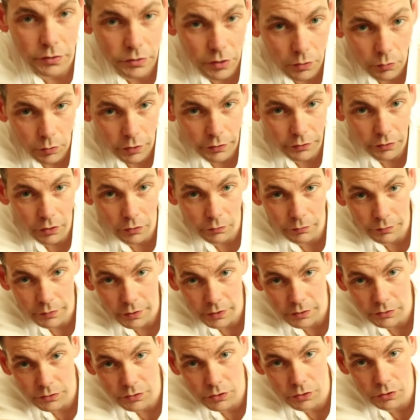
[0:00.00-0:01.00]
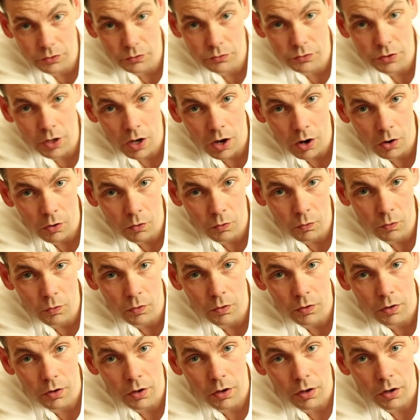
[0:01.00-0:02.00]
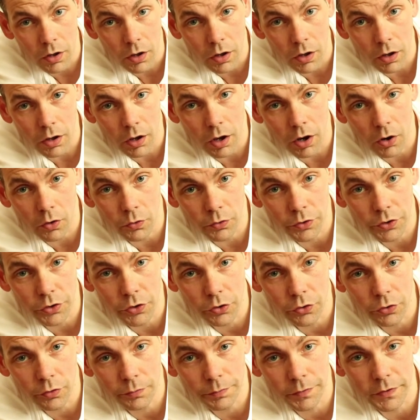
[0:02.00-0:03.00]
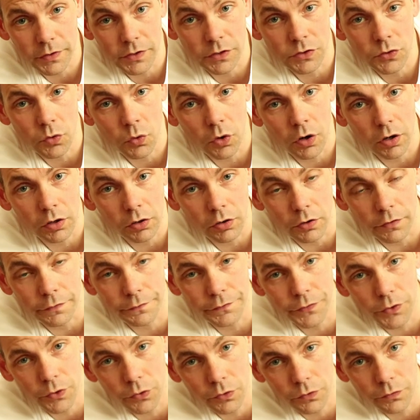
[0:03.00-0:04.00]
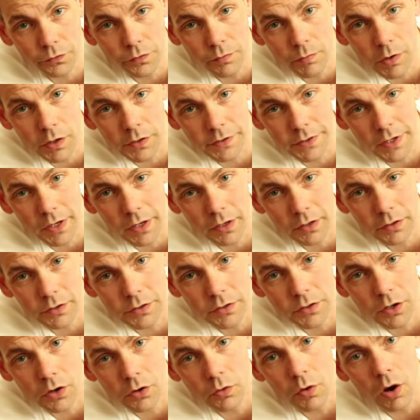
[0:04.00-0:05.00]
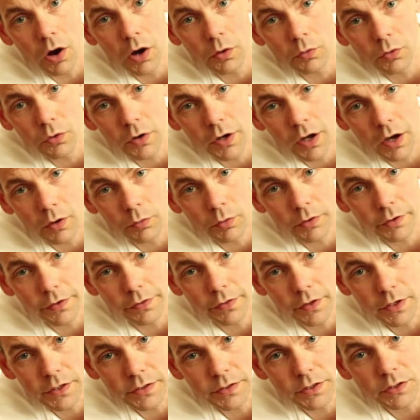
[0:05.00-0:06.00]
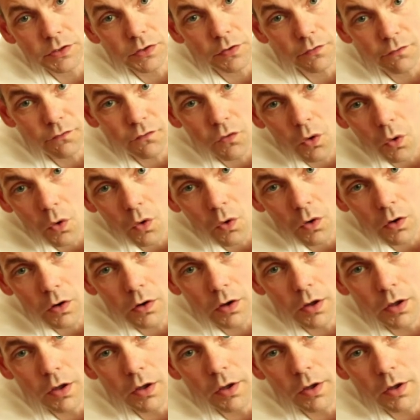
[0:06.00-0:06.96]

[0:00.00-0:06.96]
so I don't need to use a whole a whole cube. This is quite a lot of food for my tank, so I will cut one of these into four